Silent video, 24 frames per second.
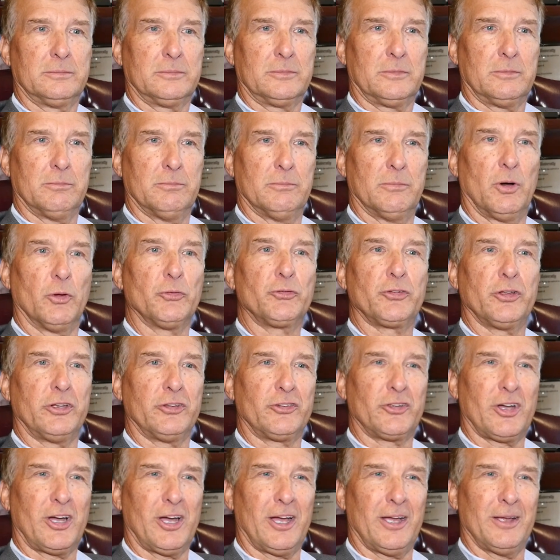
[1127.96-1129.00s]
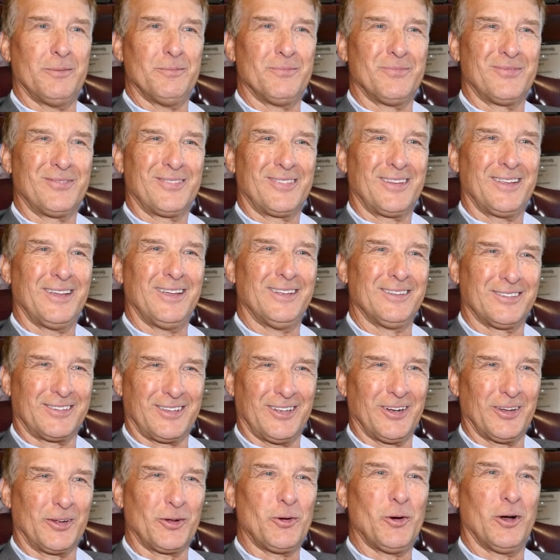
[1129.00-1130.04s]
most of the time is
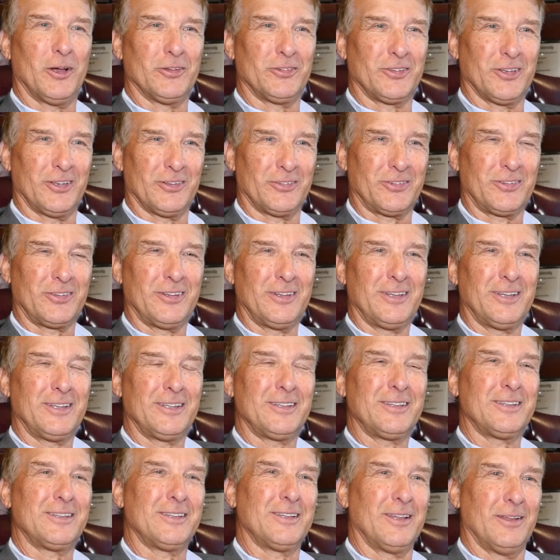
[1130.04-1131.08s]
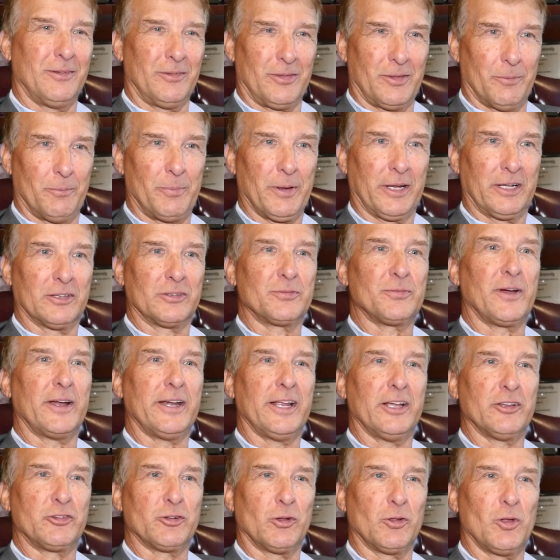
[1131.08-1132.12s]
going to cause us the biggest
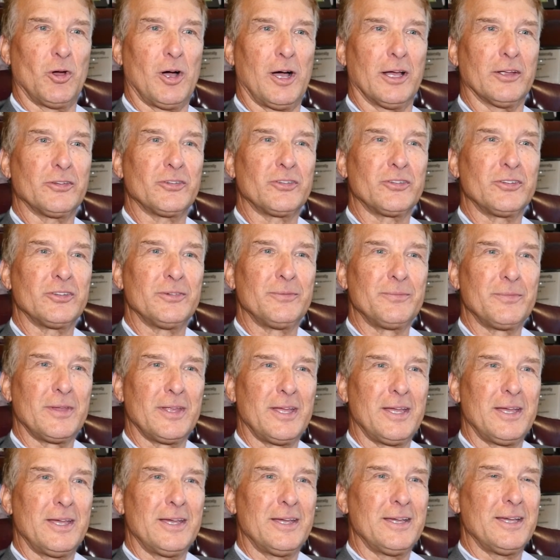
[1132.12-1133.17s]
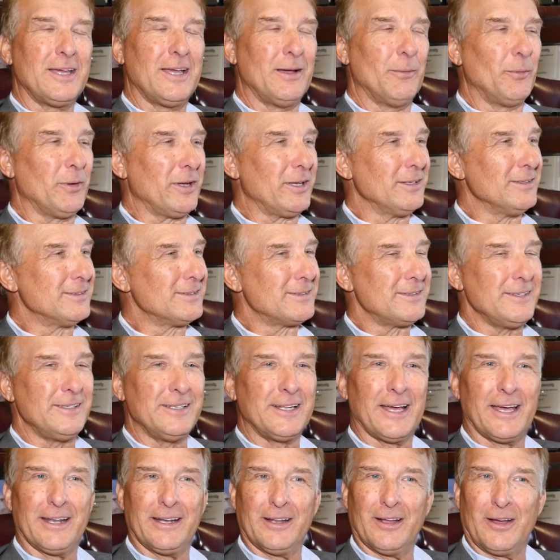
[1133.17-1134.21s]
financial loss. And we can see
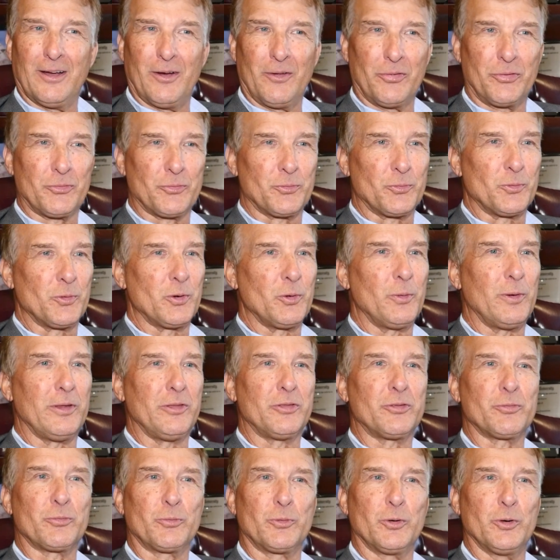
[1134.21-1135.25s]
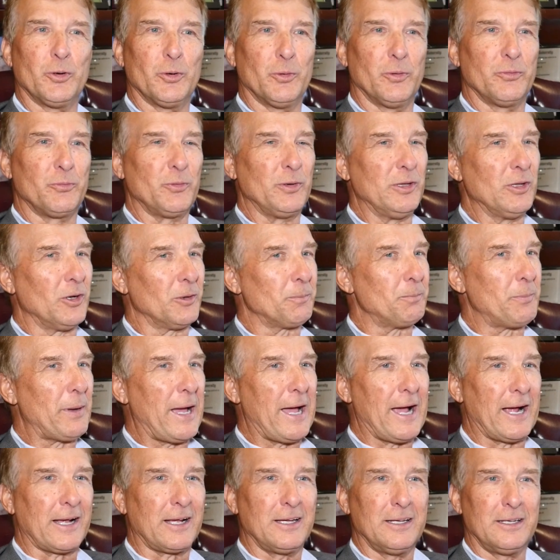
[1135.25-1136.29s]
that through and through if we look
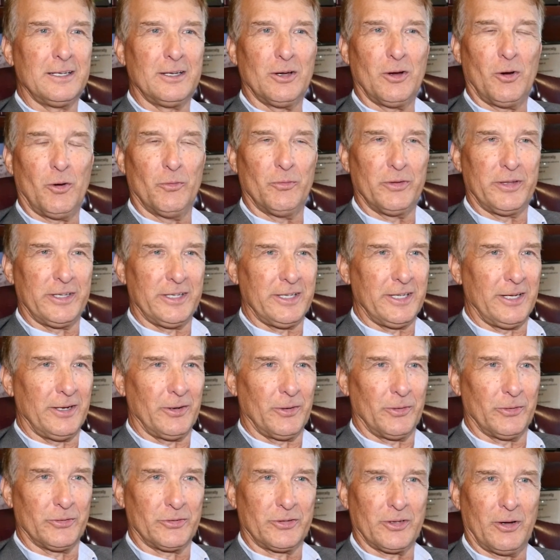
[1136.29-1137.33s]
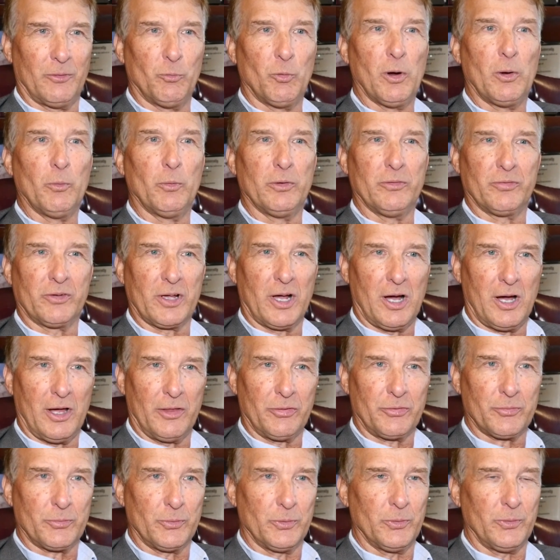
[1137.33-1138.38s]
back over the years of what we've gone
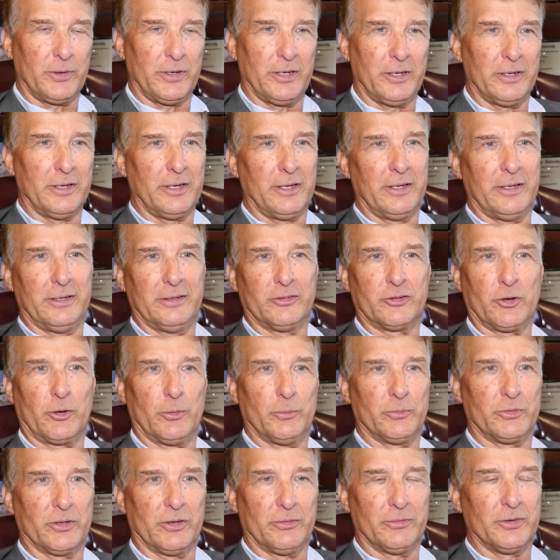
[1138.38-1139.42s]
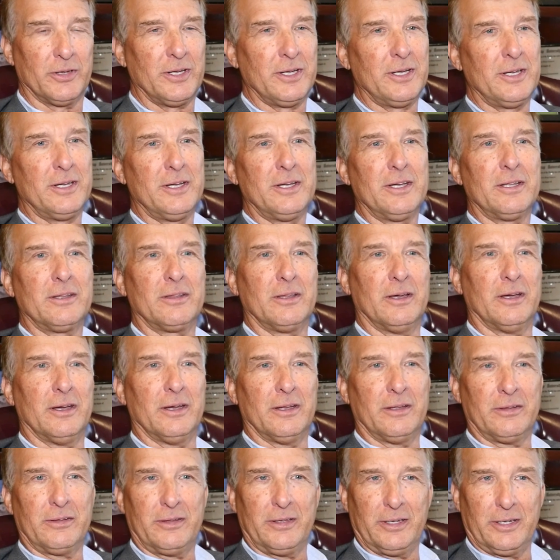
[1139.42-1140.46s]
through in terms of
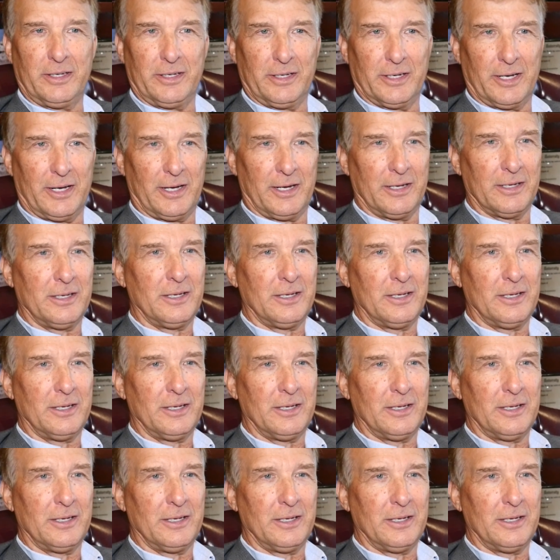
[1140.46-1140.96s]
the